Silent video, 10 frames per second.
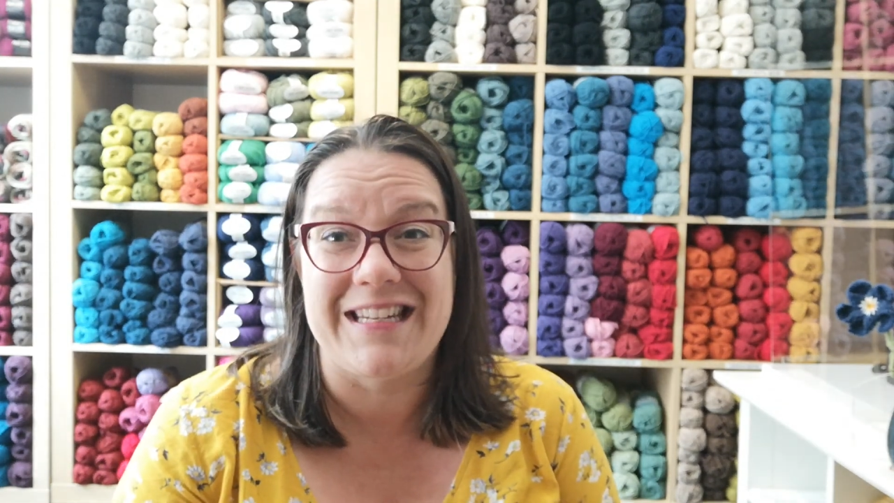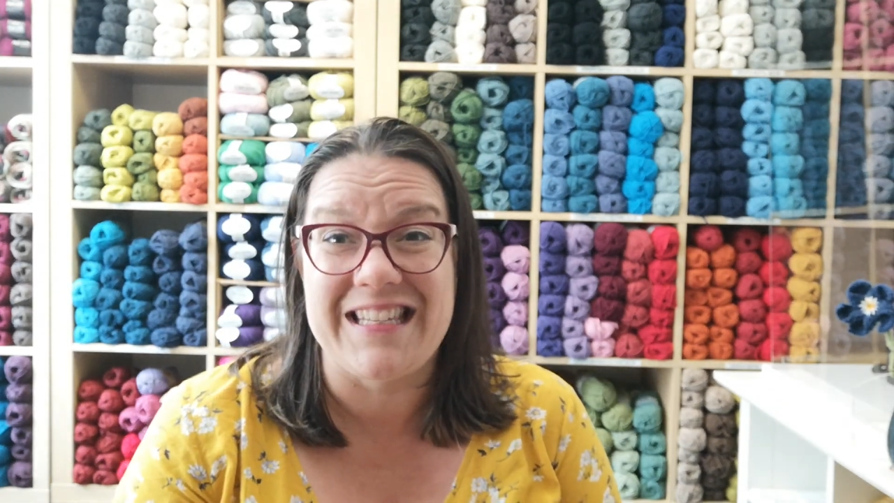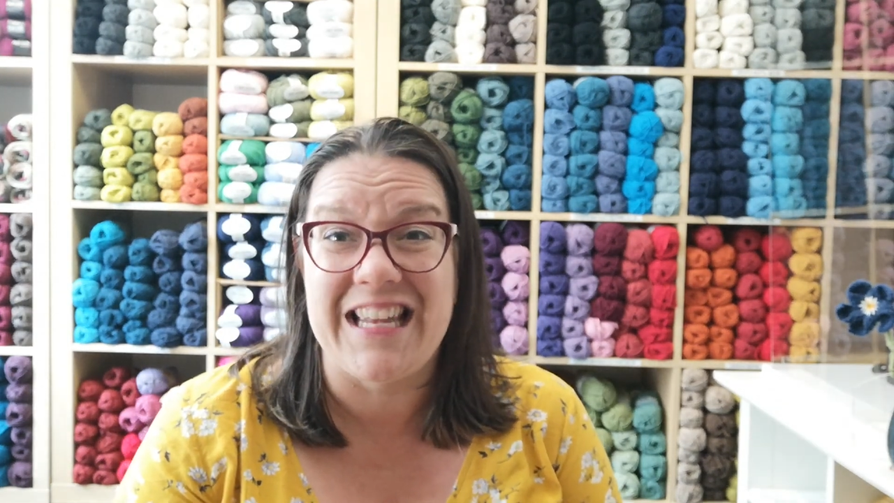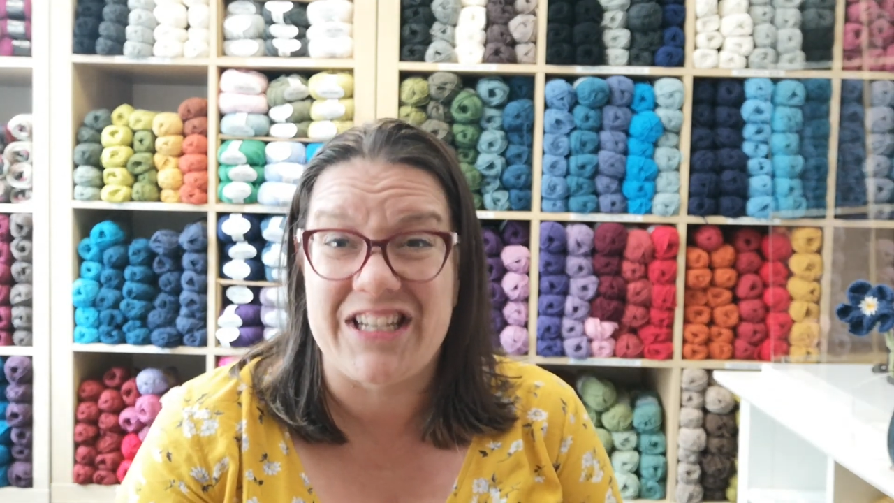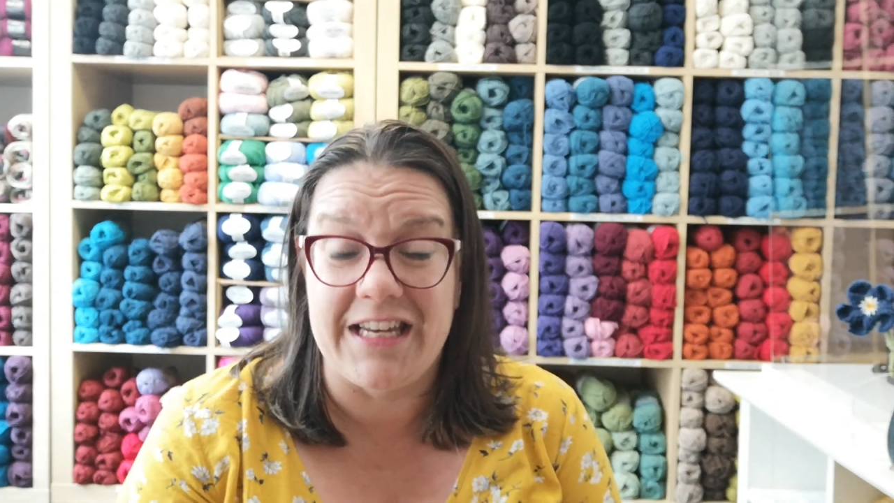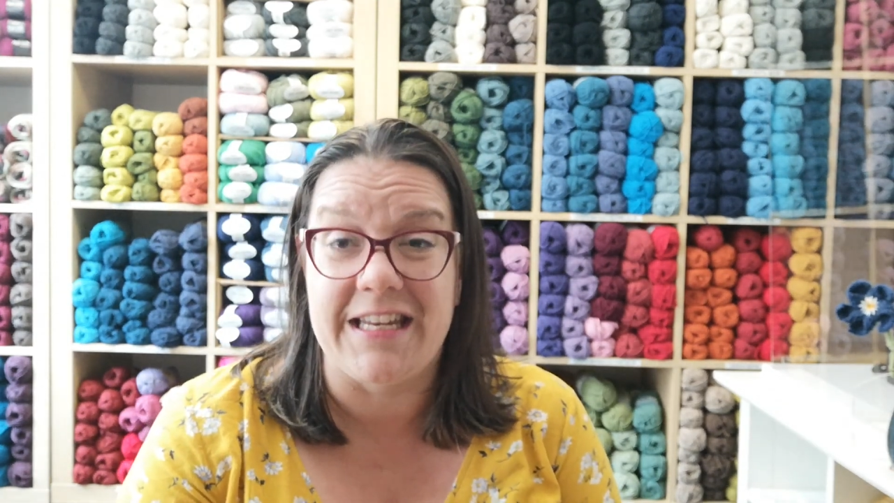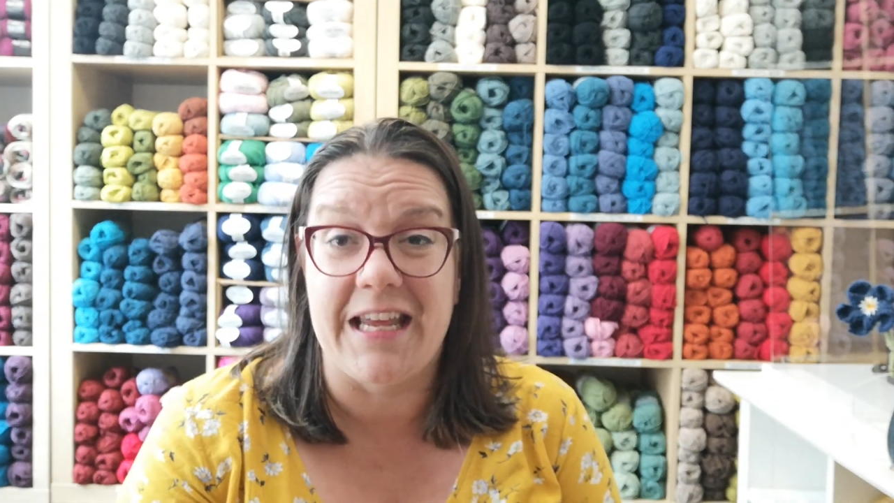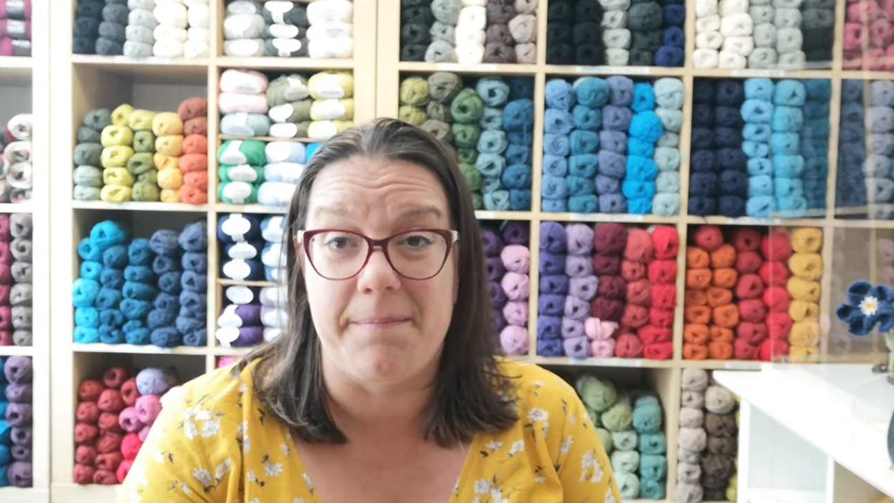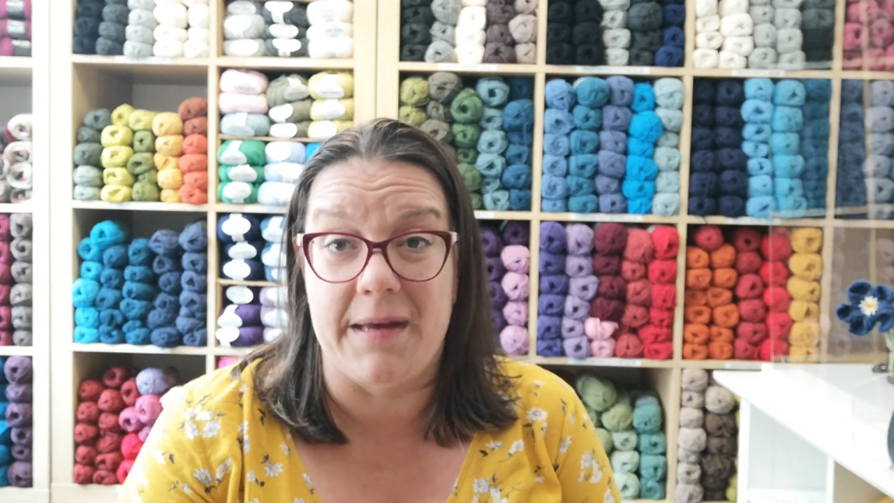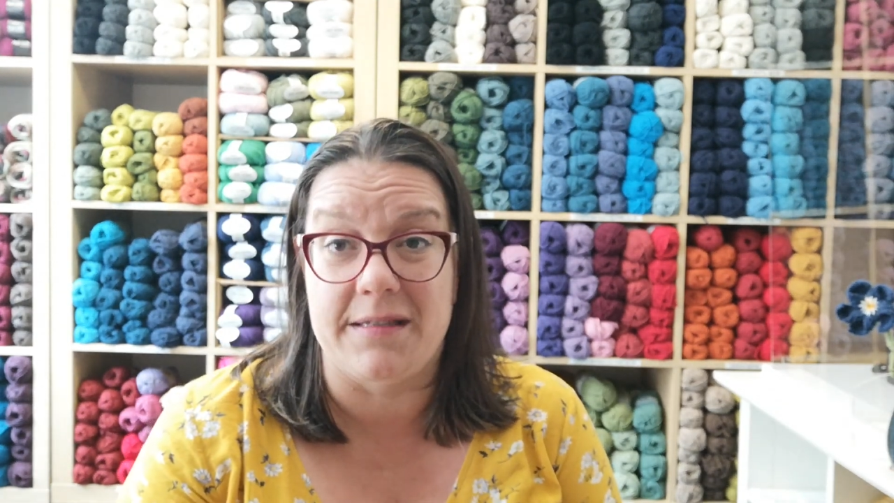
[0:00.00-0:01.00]
it doesn't actually
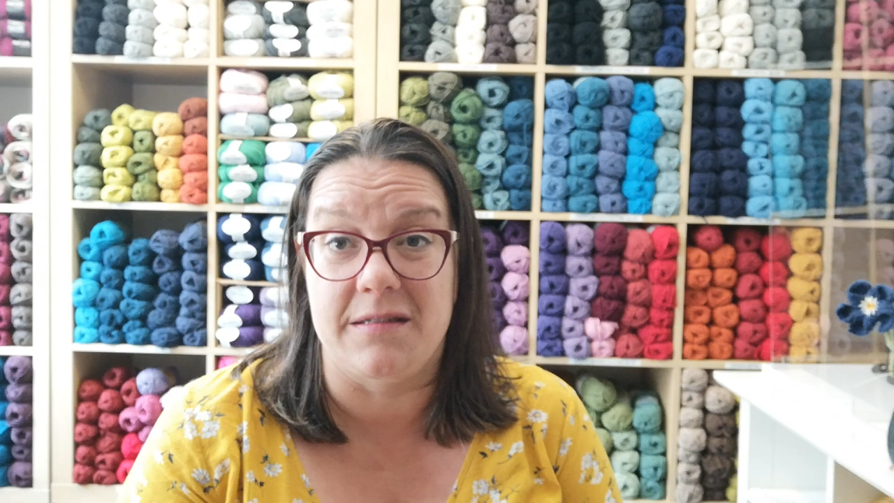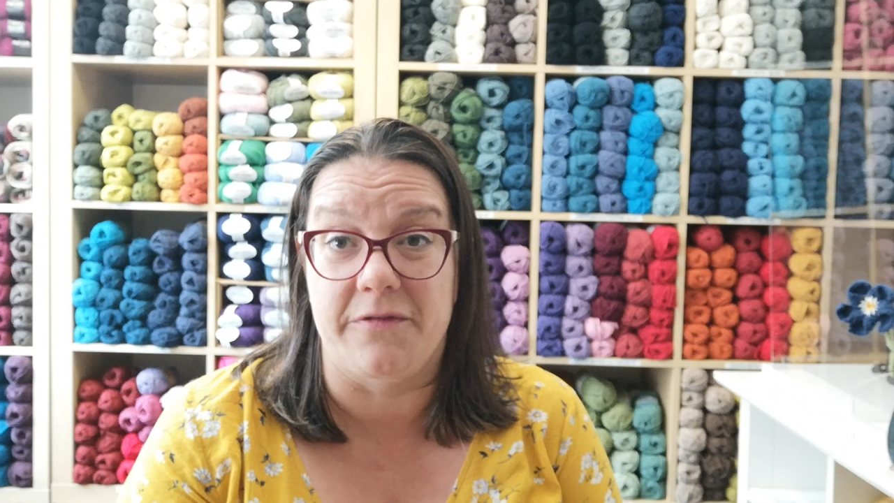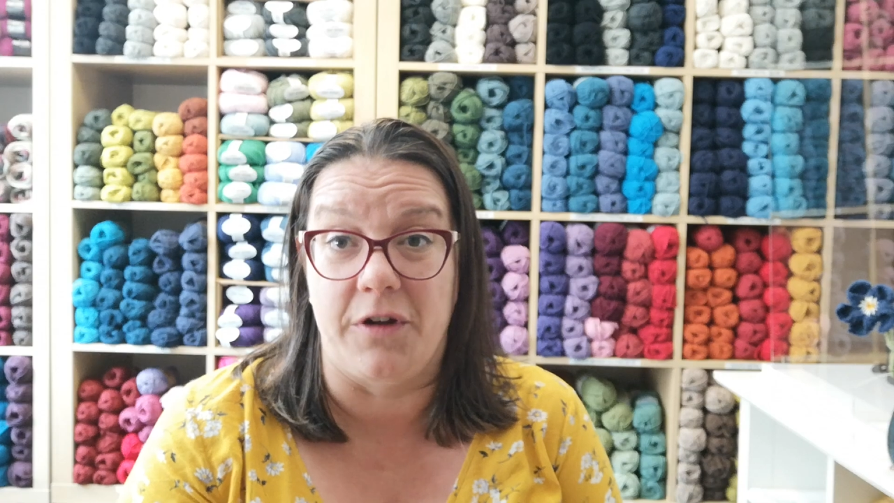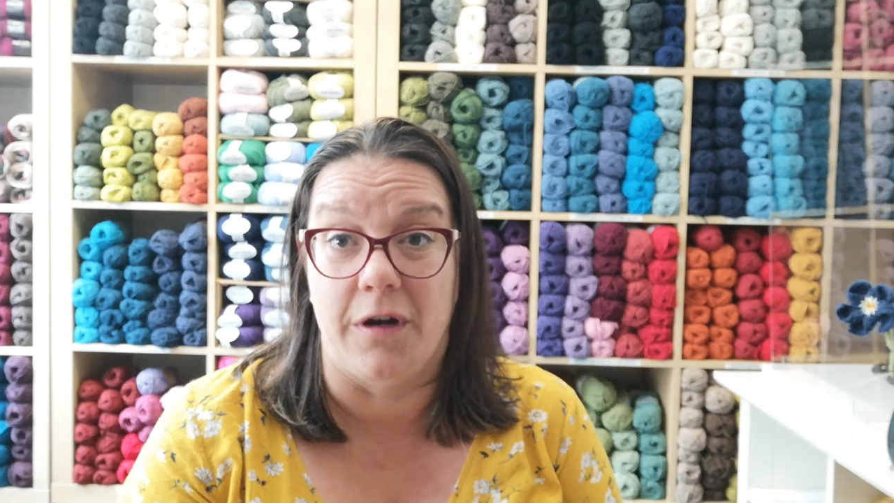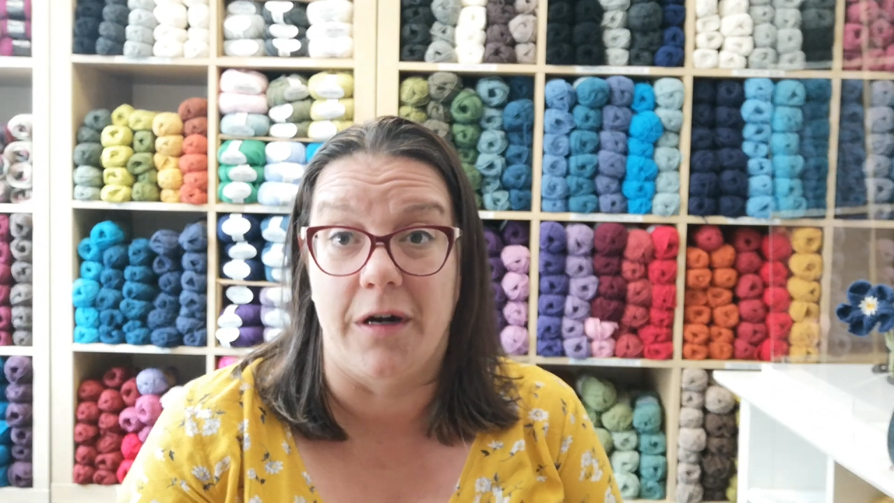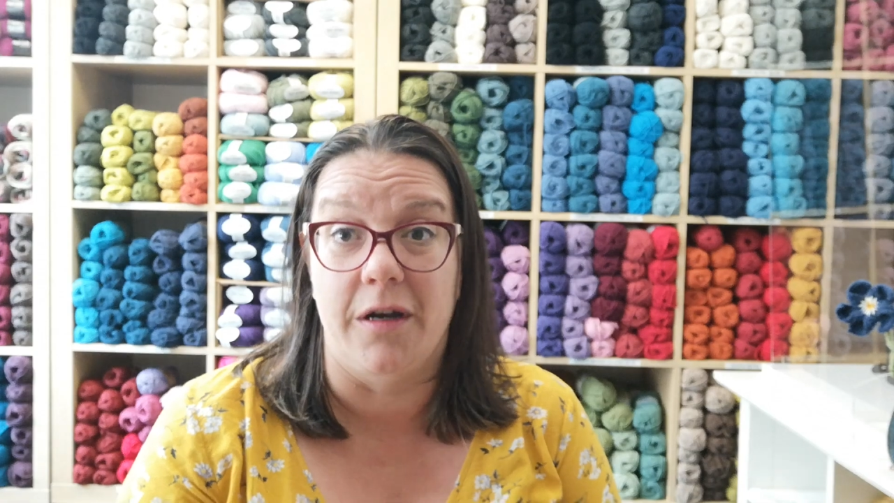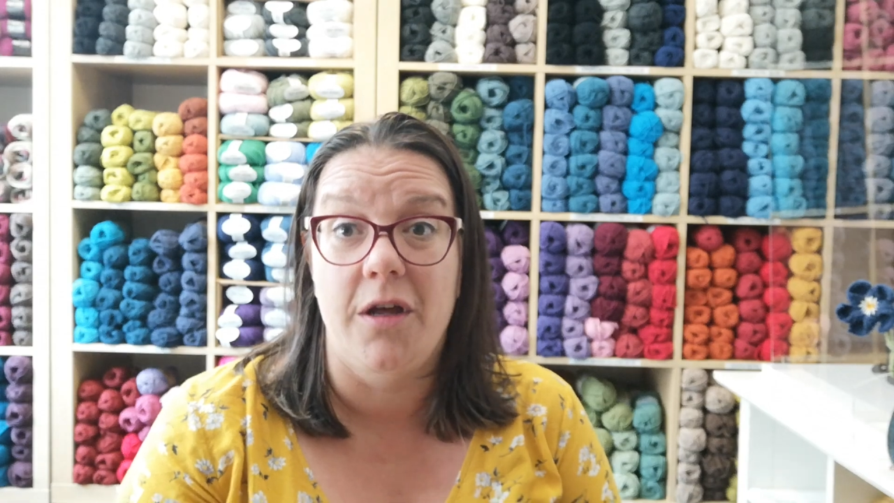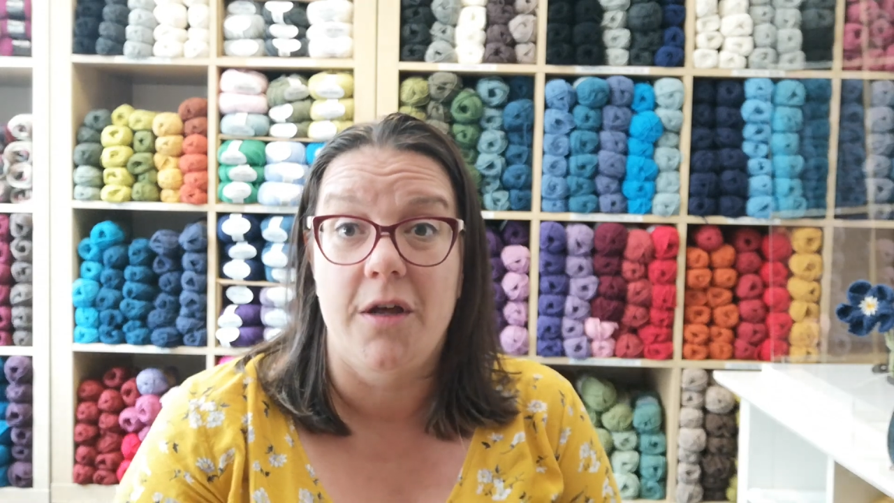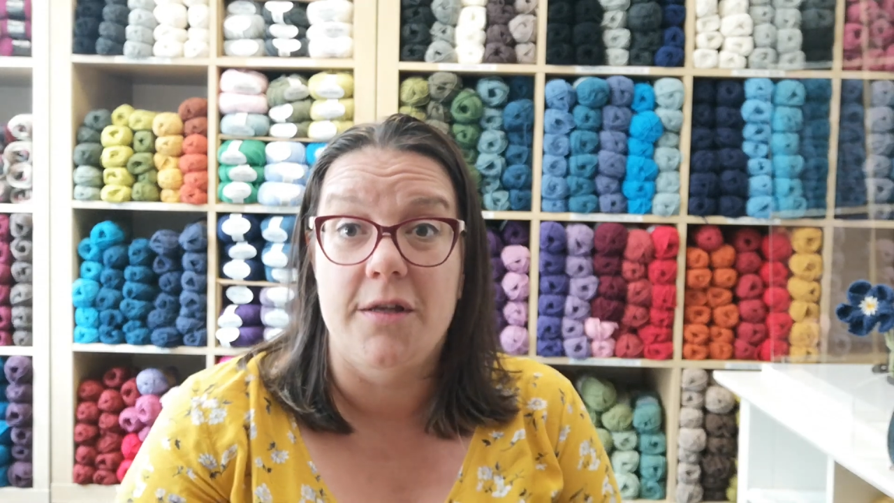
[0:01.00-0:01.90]
take masses of yarn,